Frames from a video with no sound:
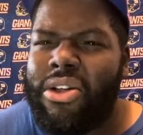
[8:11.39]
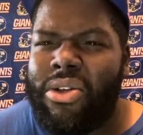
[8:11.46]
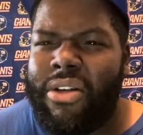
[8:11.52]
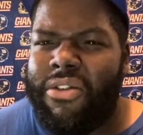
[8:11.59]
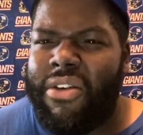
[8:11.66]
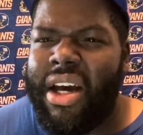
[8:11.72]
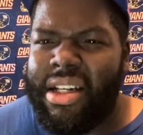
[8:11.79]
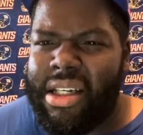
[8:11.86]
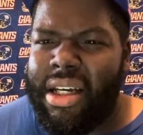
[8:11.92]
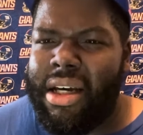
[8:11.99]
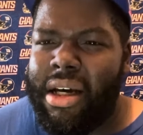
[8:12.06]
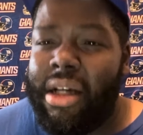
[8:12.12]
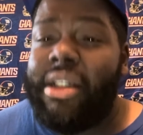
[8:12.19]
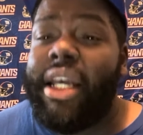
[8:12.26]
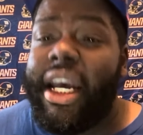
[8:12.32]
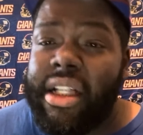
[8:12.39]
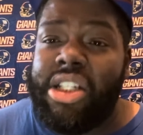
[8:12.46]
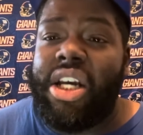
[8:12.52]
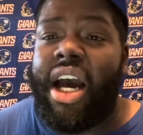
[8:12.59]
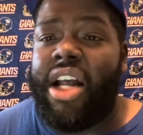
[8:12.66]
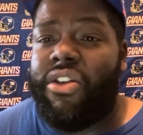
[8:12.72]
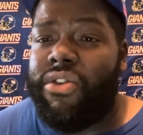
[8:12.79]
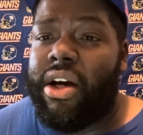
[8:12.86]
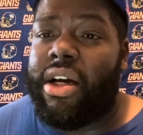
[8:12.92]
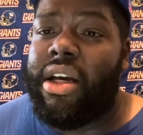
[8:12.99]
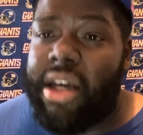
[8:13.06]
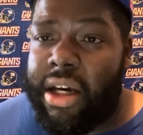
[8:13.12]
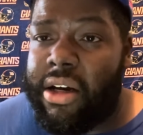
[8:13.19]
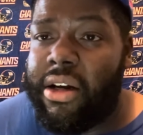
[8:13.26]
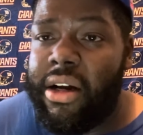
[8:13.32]
on the fantasy? Take the Giants fucking
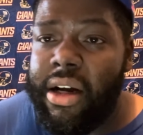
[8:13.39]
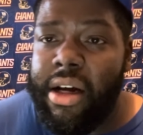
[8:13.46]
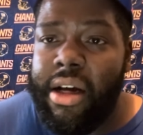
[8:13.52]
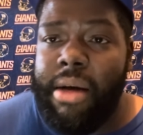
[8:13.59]
kicker.